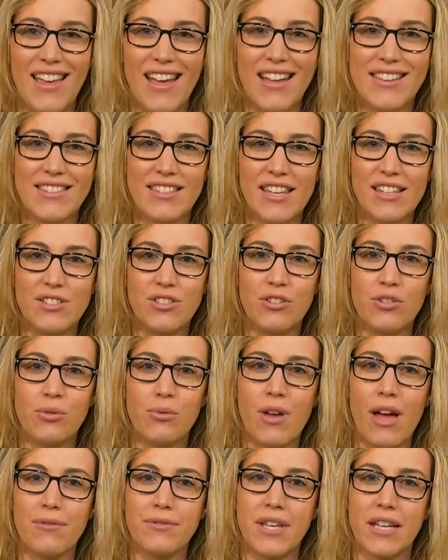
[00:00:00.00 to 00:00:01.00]
And stay tuned.
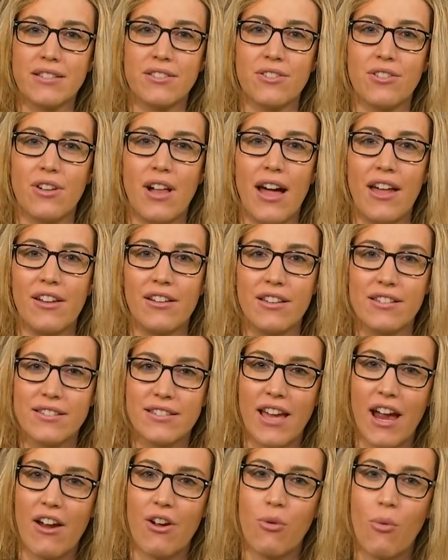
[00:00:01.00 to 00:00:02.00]
We have technical
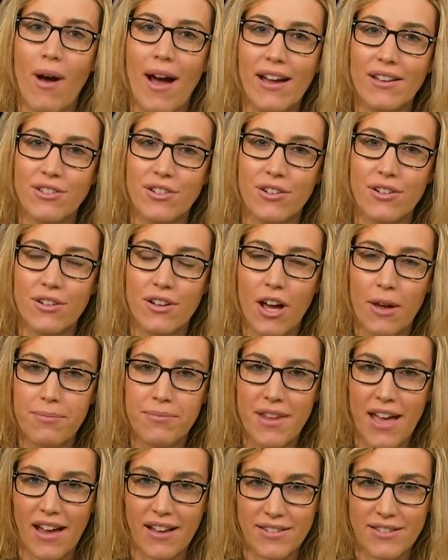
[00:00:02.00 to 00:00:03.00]
analyst Gary Wagner
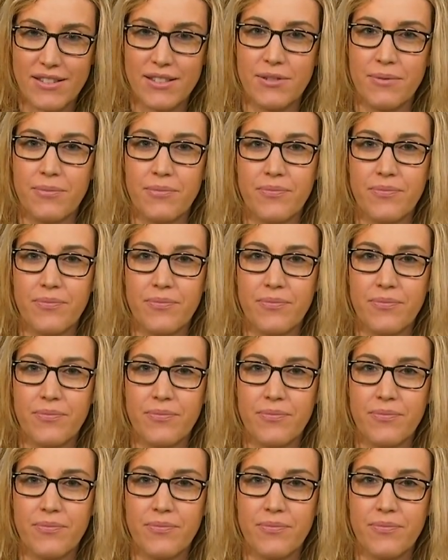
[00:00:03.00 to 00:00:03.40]
up next.